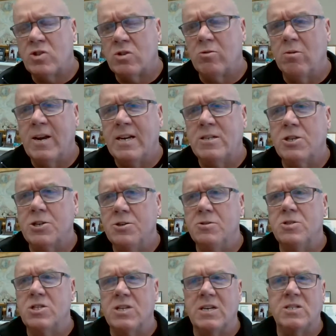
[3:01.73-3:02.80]
3:2
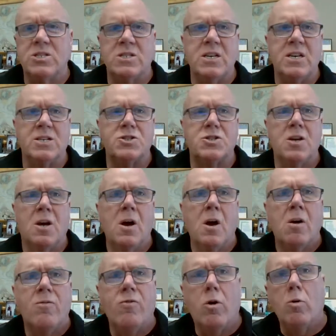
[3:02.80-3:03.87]
says this:
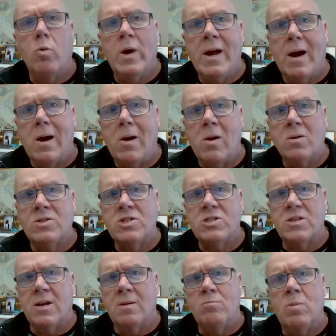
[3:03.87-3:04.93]
"For we all
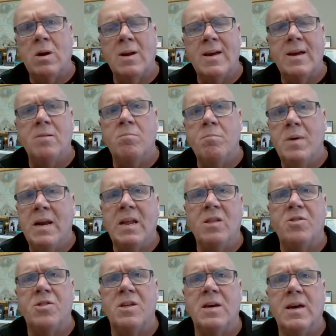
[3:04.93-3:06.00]
stumble in many
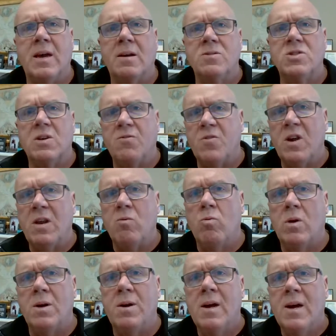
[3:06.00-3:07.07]
things. If
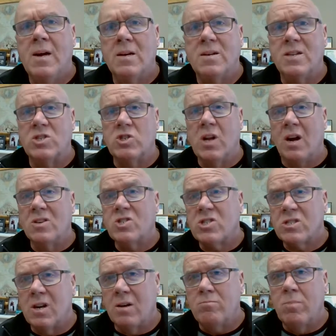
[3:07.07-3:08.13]
anyone does not
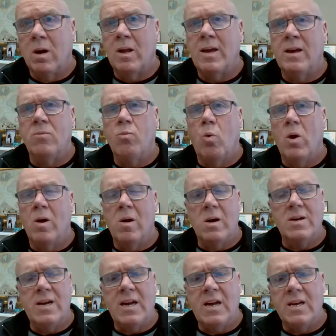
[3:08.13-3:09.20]
stumble in
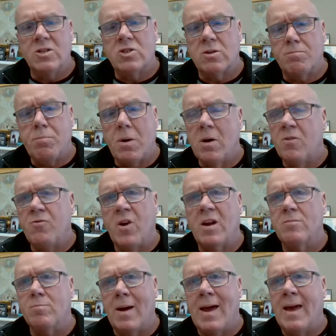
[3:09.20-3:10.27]
word, he is a
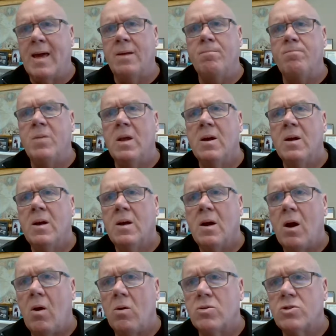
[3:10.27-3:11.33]
perfect man,
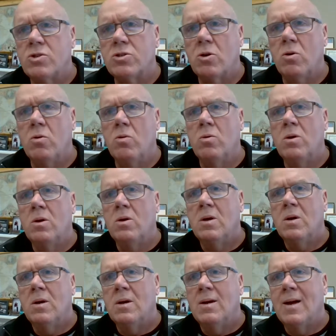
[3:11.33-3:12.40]
also
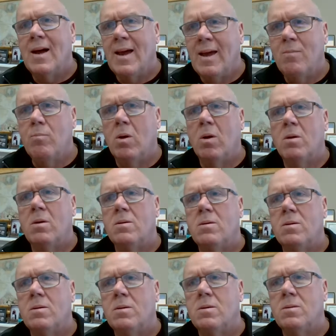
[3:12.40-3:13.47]
able
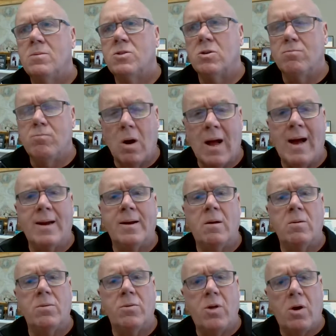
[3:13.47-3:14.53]
to
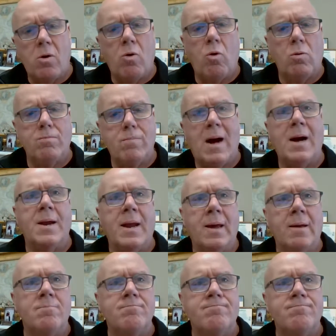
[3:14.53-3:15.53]
bridle the whole body."